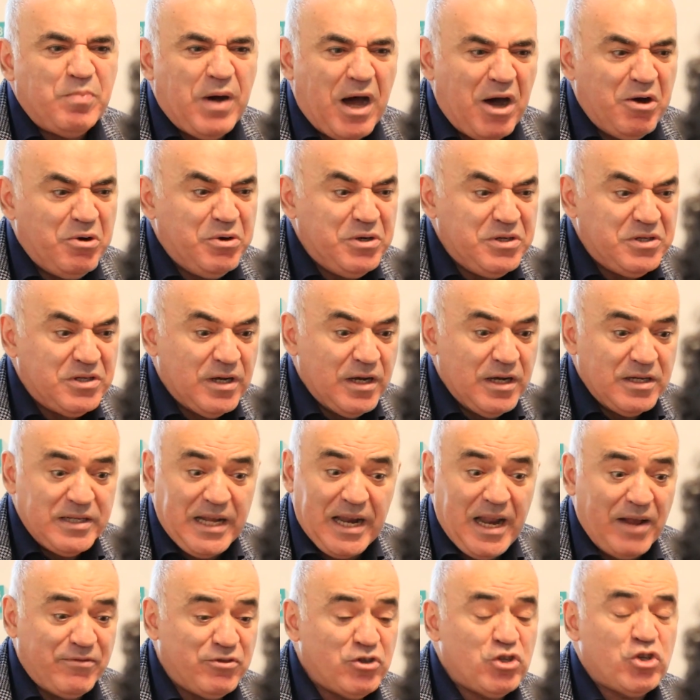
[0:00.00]
powers
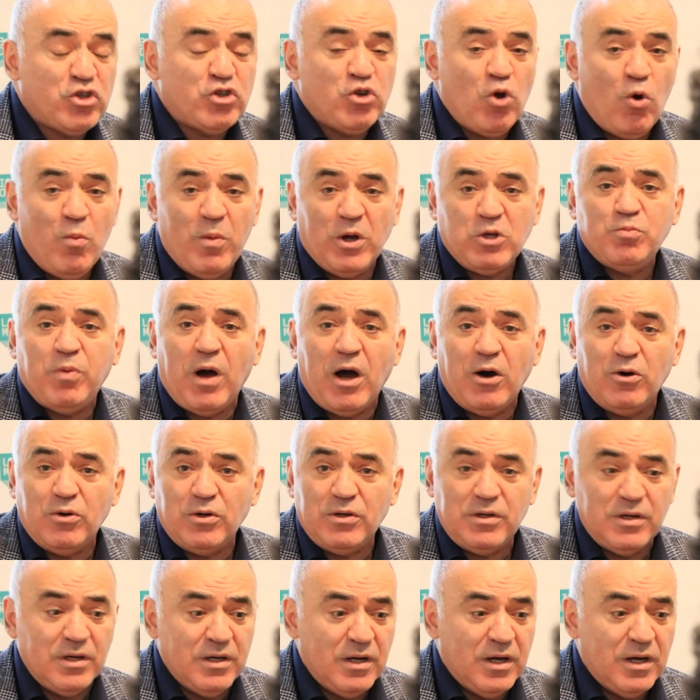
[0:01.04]
that have so much power,